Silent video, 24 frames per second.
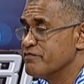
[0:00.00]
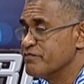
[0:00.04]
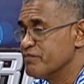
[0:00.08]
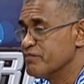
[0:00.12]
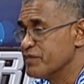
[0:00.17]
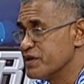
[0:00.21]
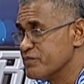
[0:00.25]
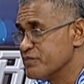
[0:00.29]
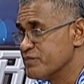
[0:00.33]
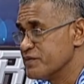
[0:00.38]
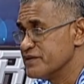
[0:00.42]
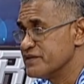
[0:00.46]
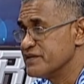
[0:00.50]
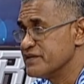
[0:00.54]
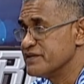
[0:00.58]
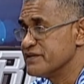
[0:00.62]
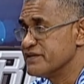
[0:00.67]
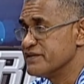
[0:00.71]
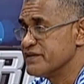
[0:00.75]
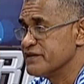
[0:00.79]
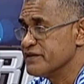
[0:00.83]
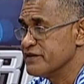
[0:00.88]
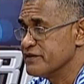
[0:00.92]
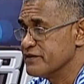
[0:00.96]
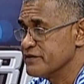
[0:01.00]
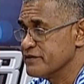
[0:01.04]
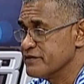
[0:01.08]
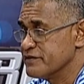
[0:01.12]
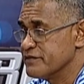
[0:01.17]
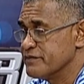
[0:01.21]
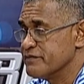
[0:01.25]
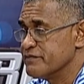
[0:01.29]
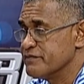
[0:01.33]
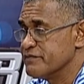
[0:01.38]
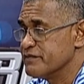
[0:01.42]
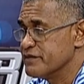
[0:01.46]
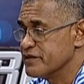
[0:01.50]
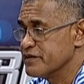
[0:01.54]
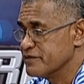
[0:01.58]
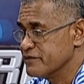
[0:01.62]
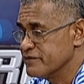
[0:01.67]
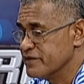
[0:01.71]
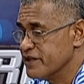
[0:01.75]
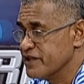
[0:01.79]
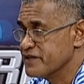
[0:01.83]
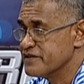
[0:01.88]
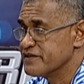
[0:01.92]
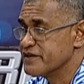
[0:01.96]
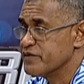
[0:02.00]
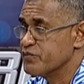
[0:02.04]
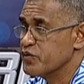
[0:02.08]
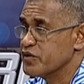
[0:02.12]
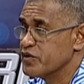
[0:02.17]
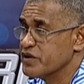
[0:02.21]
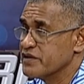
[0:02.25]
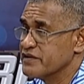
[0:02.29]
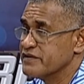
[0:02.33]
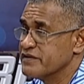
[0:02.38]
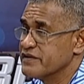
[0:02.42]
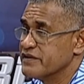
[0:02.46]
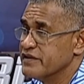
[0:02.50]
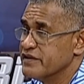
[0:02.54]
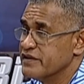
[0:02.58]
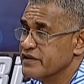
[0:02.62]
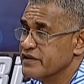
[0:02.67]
payments is done somewhere else.